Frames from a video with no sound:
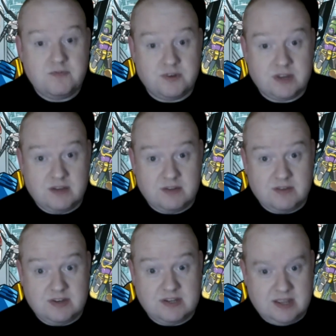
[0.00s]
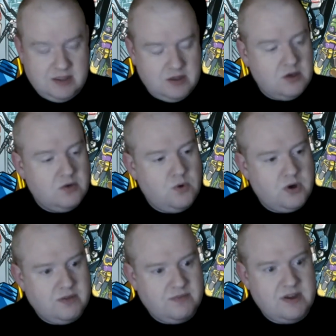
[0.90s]
given his height,
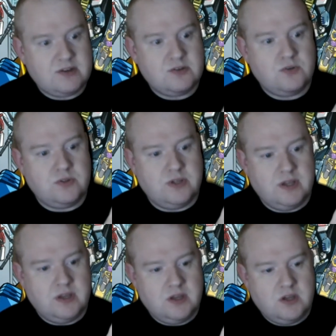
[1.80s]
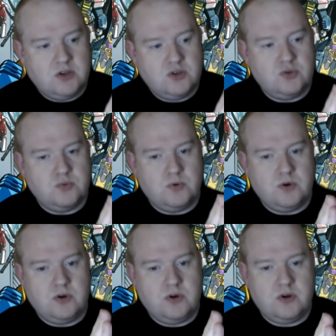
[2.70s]
walking very slowly
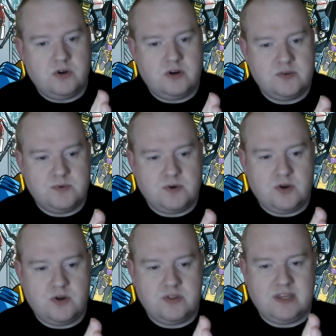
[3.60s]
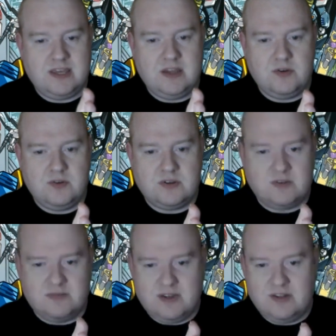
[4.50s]
towards where all the heroes
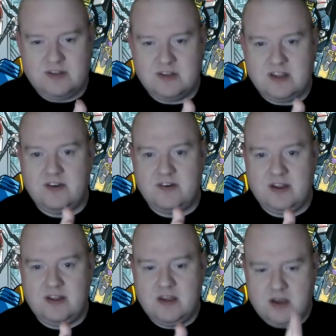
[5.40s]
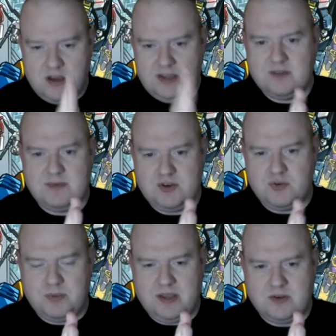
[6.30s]
and villains and are, right? Here's
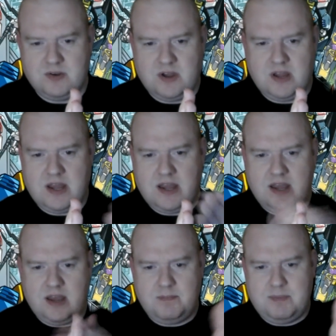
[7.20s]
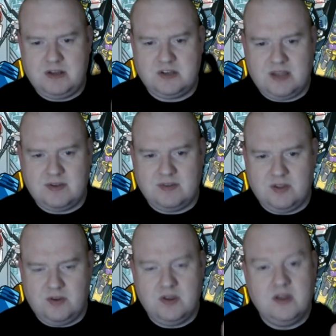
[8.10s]
Metroplex. Bitch slaps him
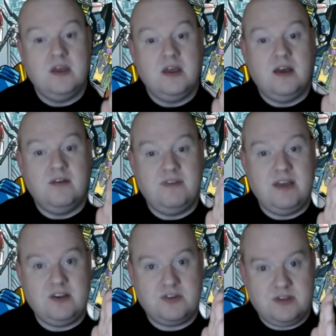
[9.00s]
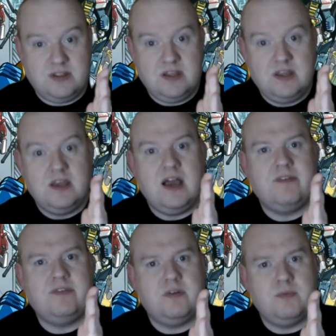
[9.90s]
down. Eventually,
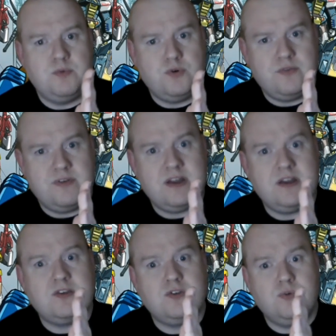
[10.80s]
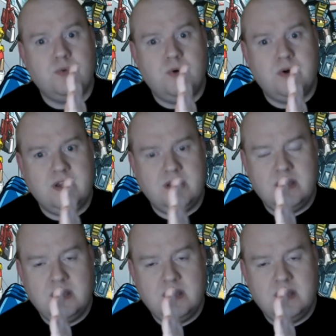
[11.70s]
after more very slow walking,